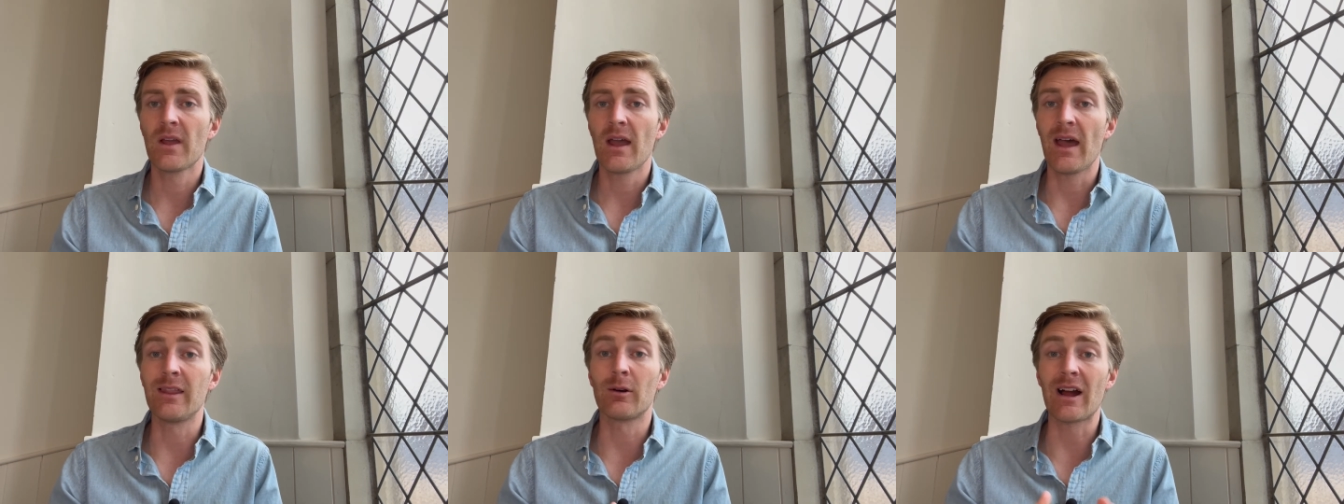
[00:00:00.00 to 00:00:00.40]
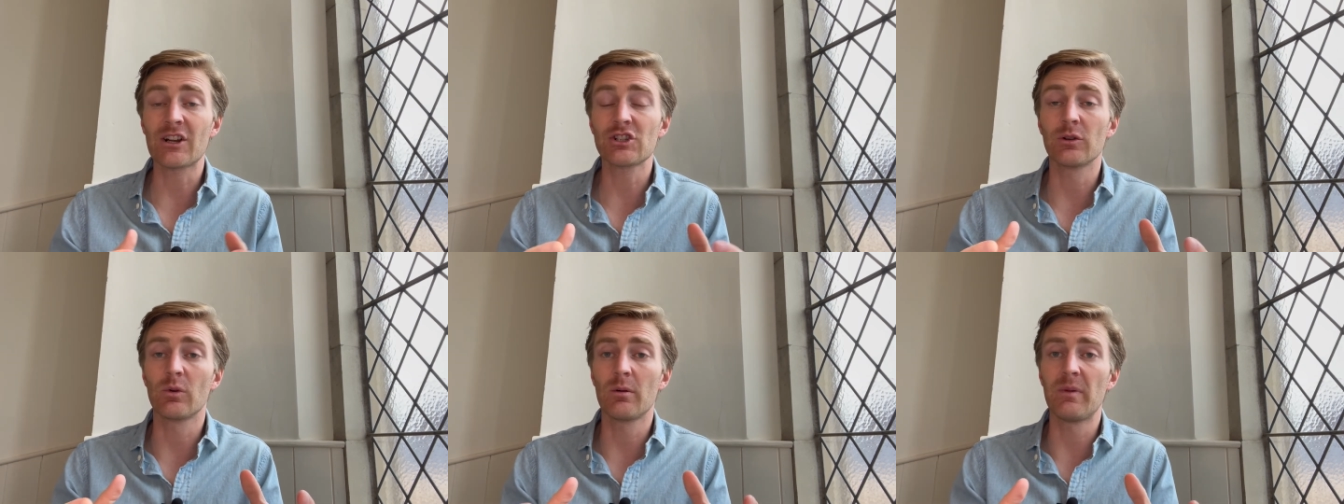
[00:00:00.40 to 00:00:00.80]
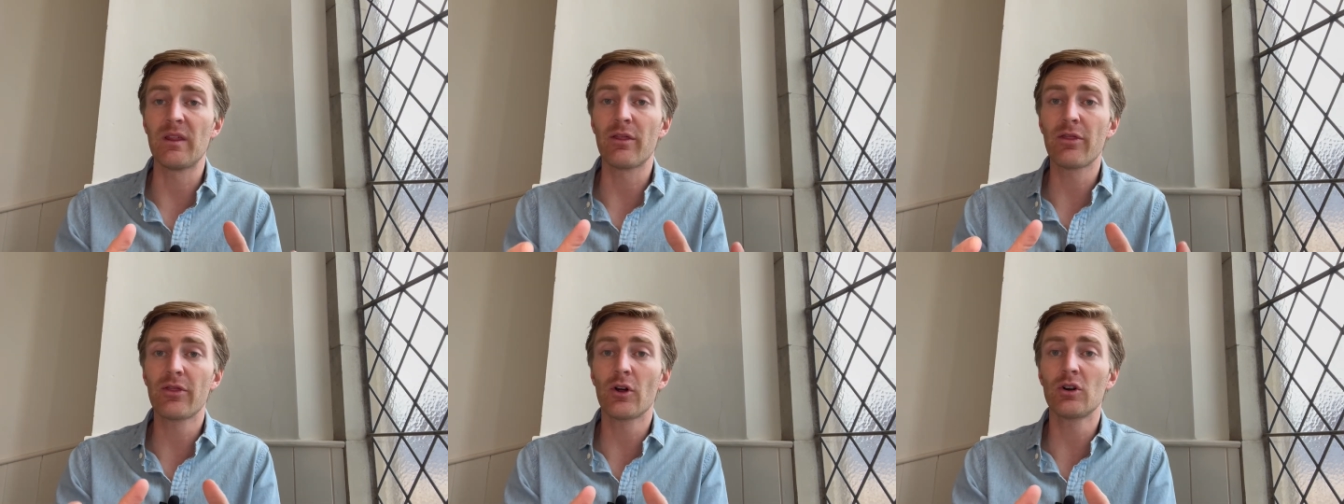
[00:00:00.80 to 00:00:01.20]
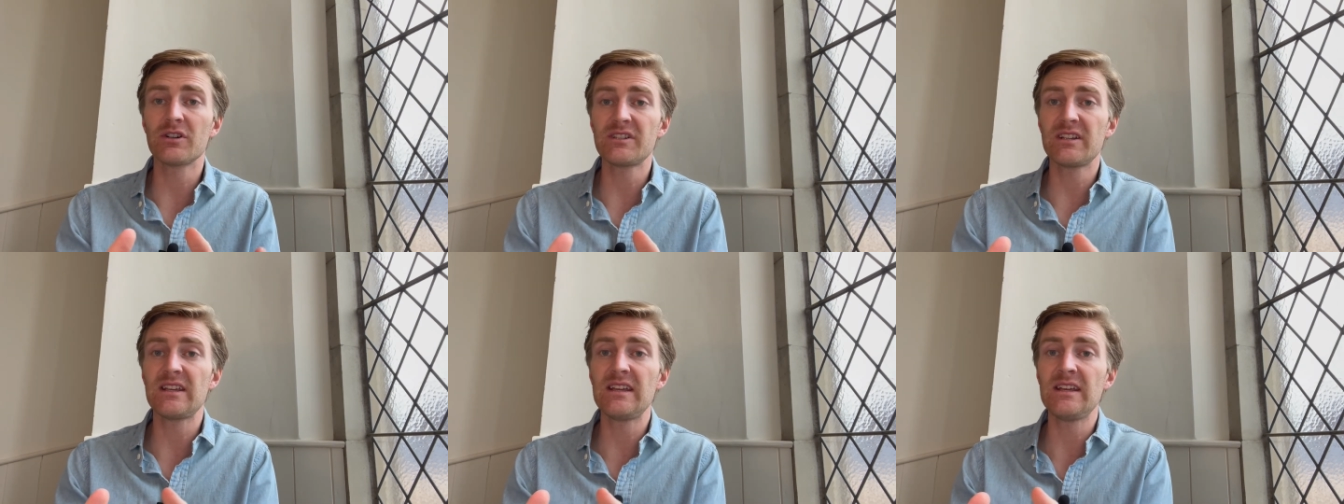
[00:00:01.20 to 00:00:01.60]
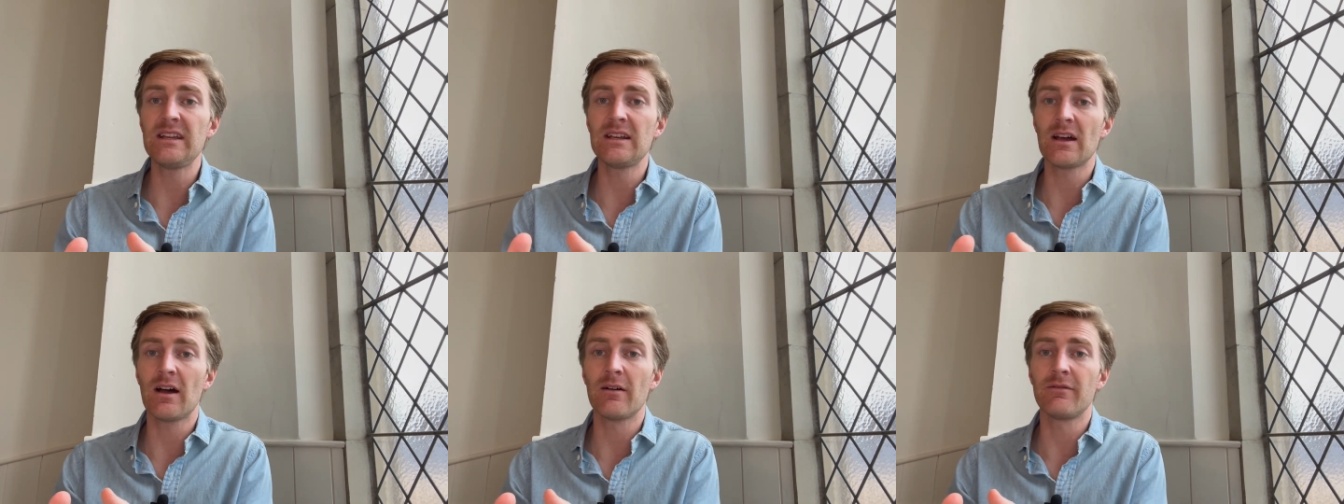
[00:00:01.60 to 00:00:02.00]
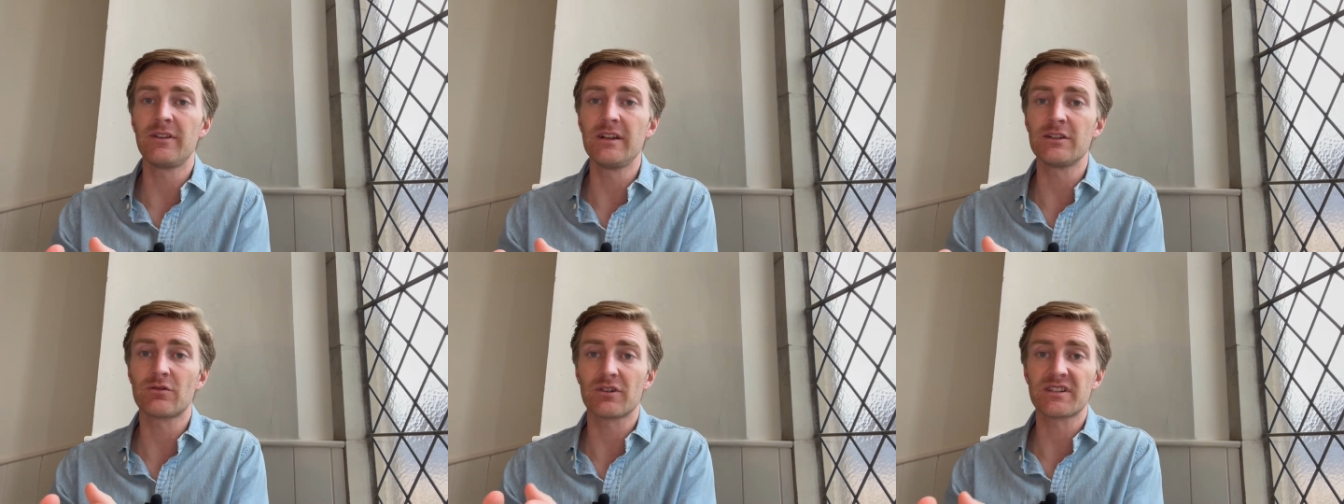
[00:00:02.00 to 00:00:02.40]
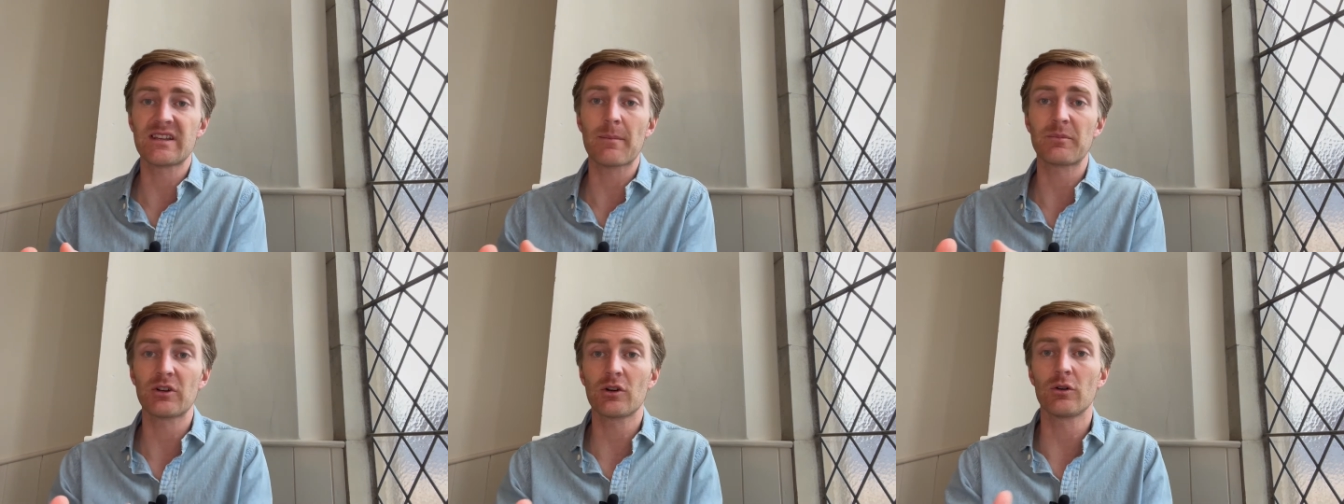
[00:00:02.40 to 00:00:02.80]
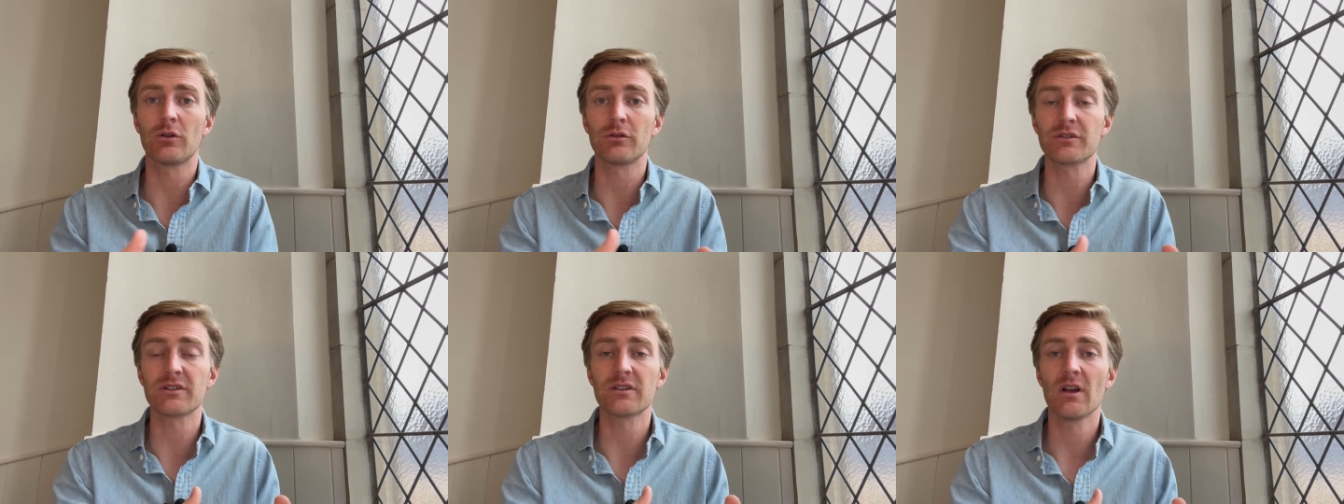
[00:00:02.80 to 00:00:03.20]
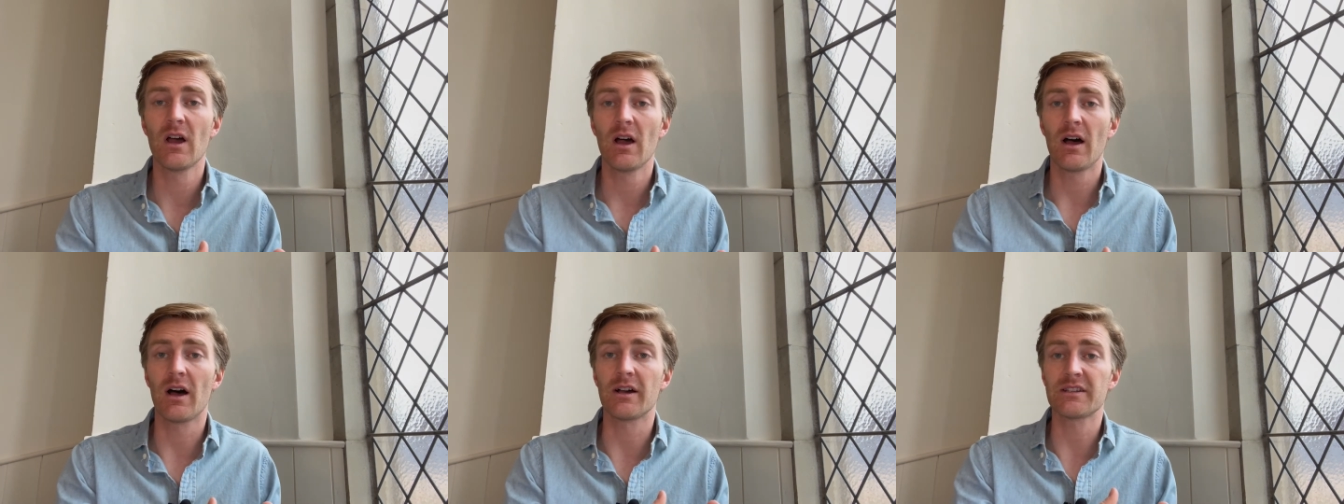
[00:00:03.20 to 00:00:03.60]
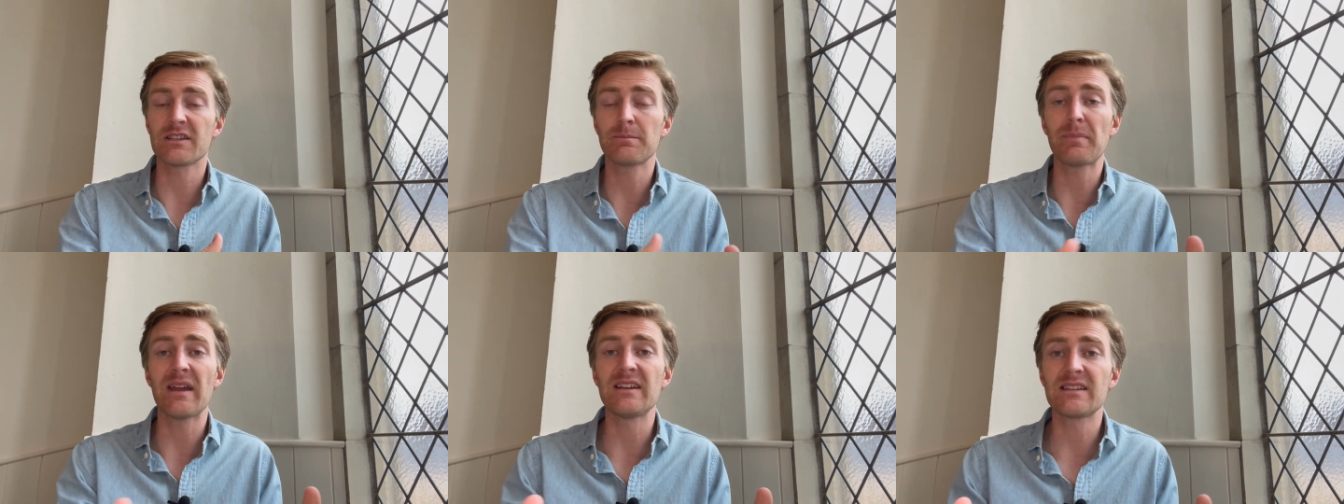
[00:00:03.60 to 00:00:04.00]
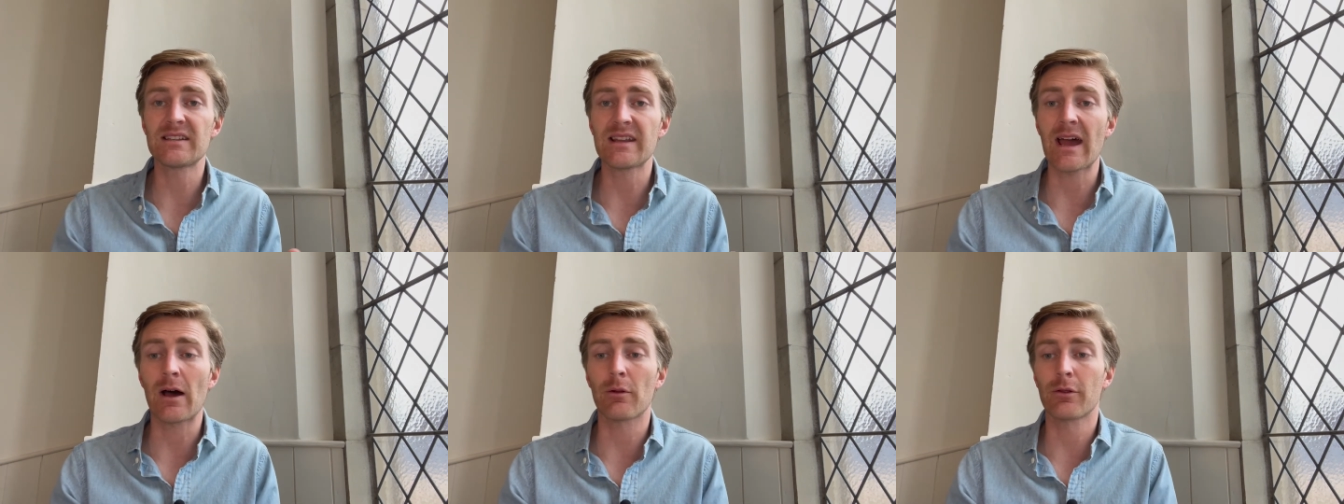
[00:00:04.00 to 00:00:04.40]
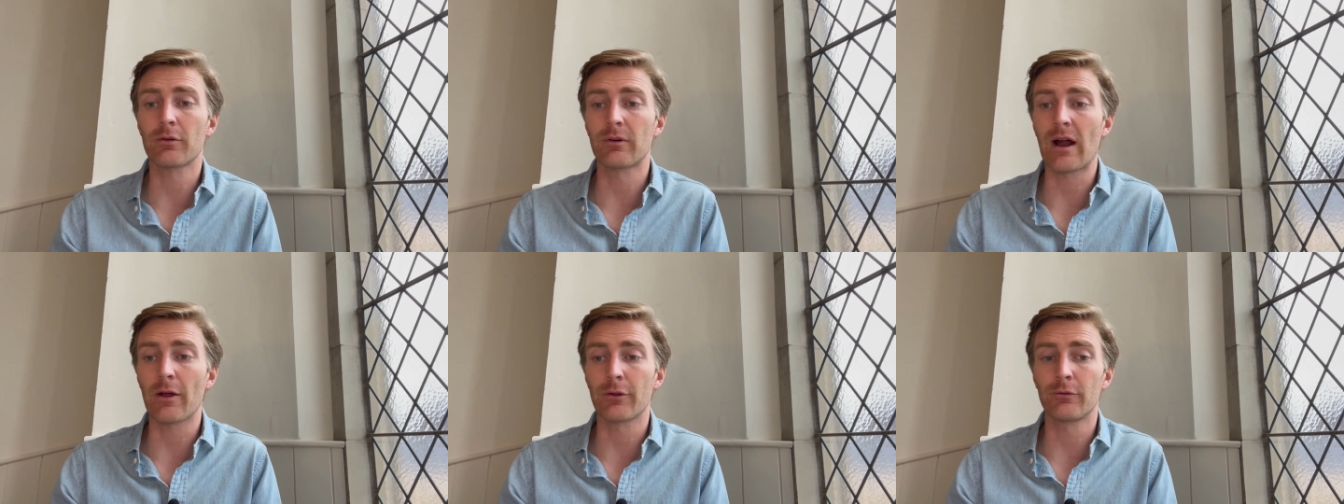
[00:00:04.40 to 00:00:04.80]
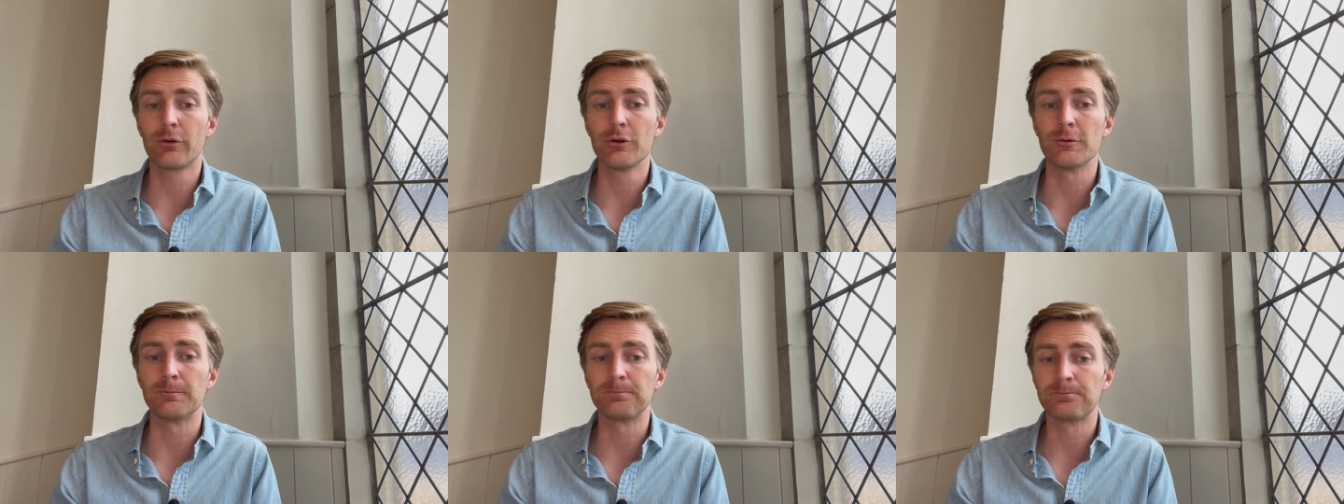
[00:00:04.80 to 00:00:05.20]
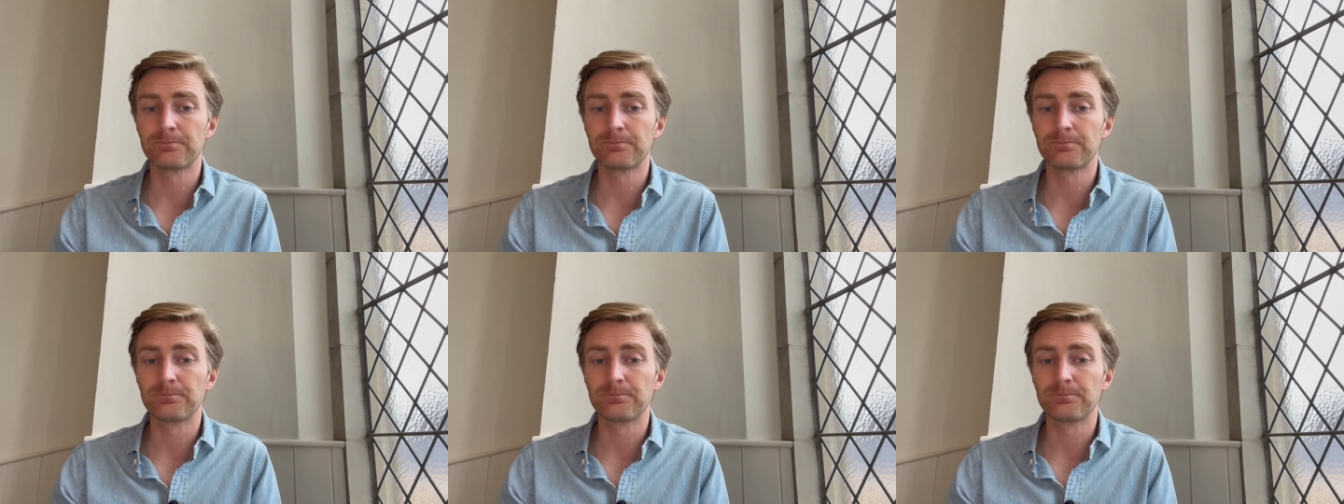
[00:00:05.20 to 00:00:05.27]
And there actually would have been 13 of these receptacles uh, spaced out throughout the room.